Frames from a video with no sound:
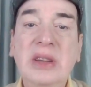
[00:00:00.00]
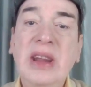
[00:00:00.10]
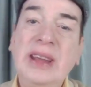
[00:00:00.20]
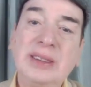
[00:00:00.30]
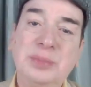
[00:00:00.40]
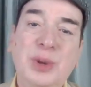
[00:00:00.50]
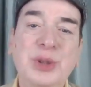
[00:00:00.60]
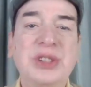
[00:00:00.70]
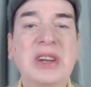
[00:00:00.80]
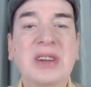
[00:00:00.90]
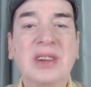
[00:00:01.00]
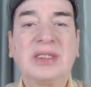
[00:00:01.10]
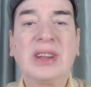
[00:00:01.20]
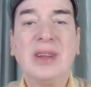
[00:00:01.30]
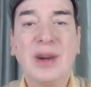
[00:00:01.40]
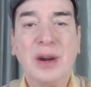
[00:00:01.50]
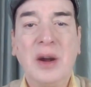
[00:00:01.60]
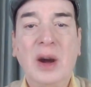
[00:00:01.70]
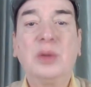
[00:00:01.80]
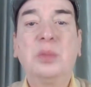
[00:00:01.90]
takes both genders along.
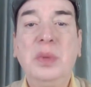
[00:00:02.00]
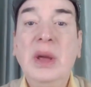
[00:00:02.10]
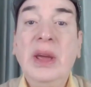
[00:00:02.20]
How